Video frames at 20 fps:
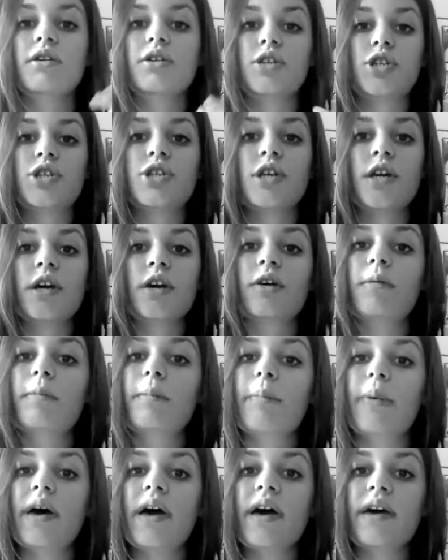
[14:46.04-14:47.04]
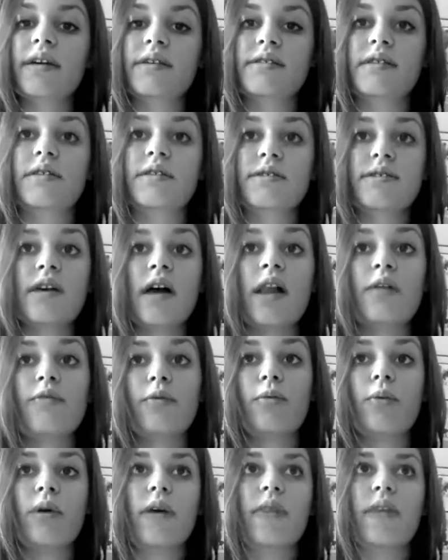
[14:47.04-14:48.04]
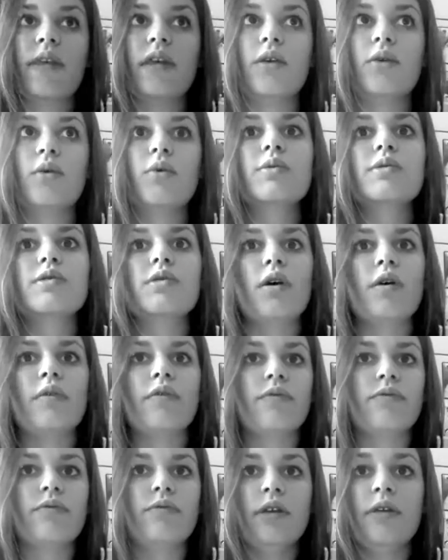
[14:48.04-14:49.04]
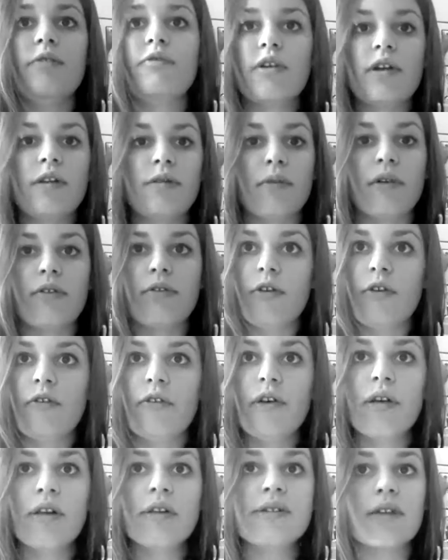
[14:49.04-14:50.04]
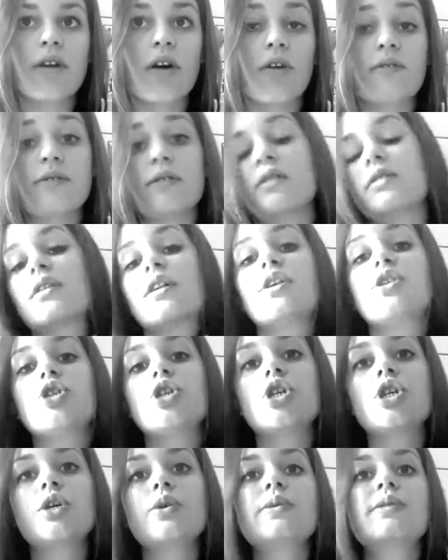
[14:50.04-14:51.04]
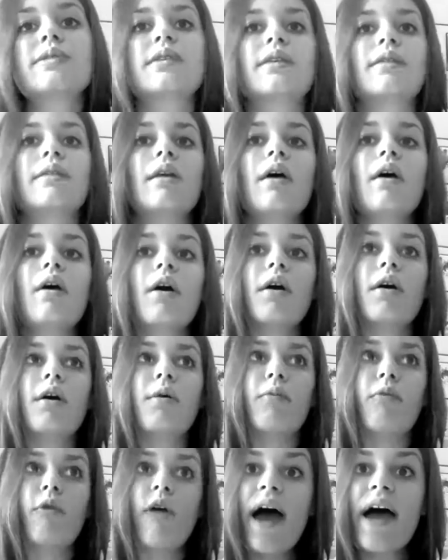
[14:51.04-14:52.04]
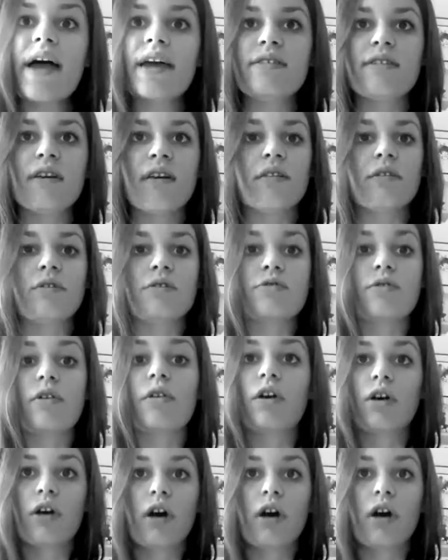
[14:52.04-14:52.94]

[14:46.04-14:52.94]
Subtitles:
She compares herself with the use of different materials, constantly choosing bright and strong